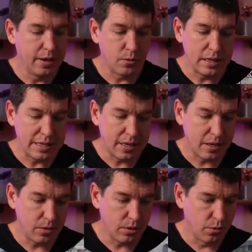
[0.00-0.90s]
And then right
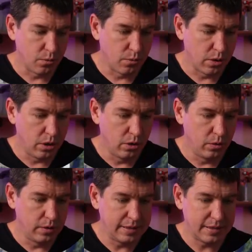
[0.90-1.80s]
down the
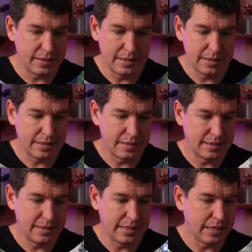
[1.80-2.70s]
road, this is
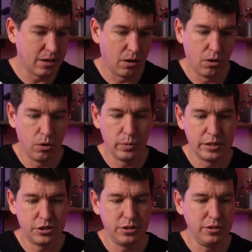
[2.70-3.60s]
City Hall,
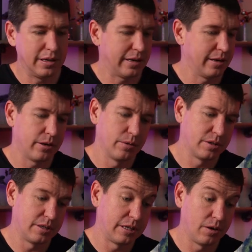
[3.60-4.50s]
which you're not going to go to
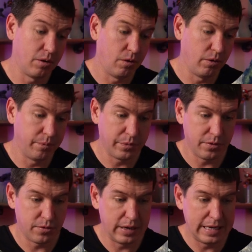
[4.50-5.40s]
City Hall
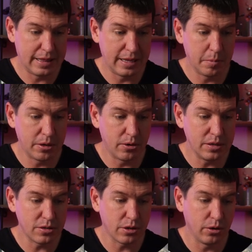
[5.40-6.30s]
for anything, but there
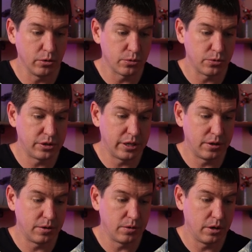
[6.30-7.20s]
is the Cultural
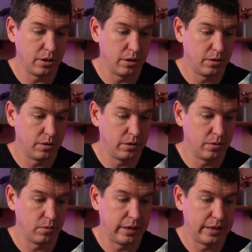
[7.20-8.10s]
Center
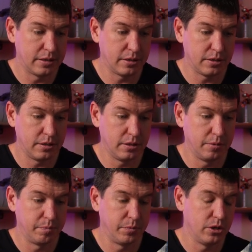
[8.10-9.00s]
right,
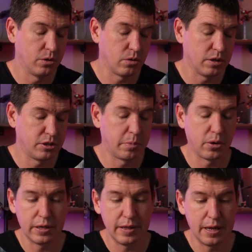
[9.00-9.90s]
across the
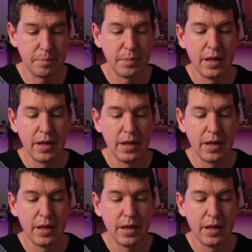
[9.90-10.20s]
parking lot.